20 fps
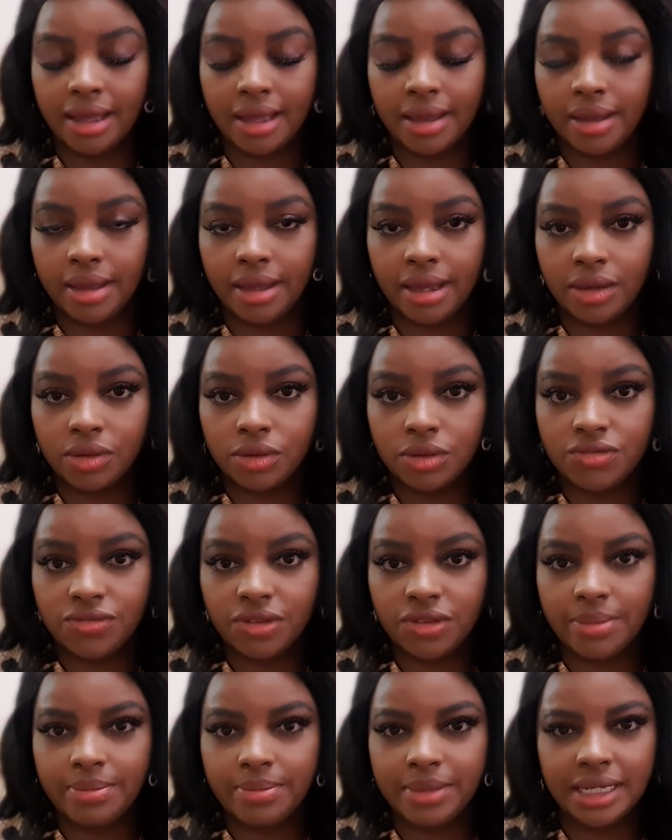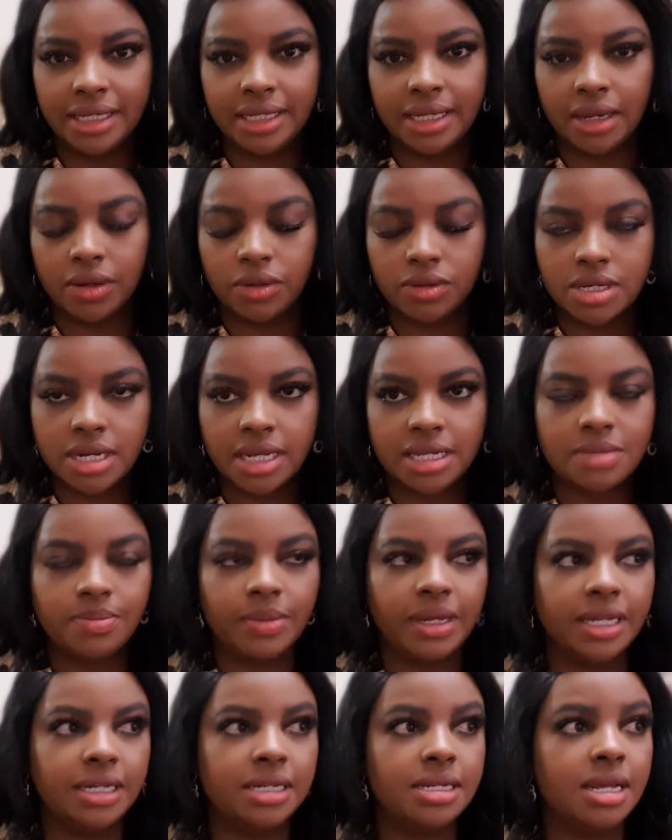a good family, a good
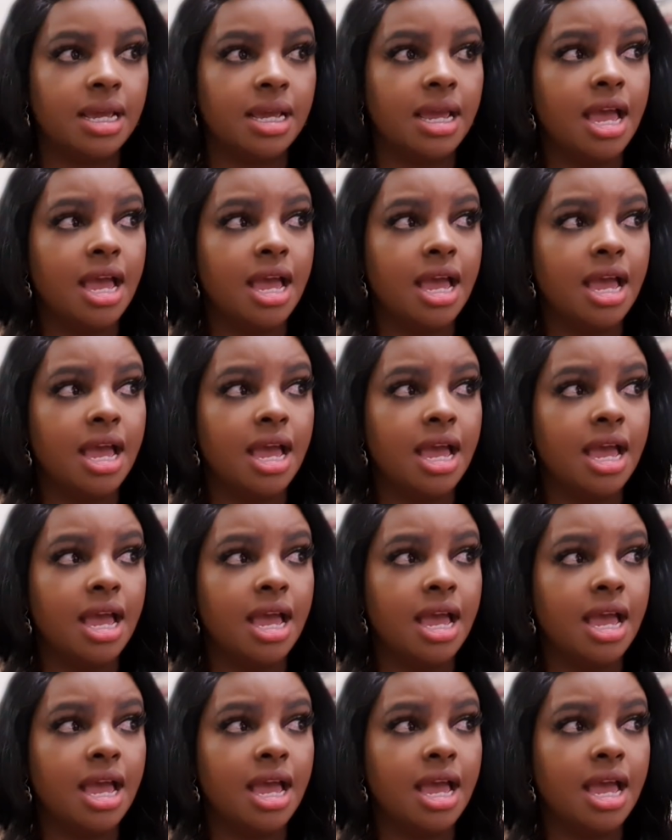husband,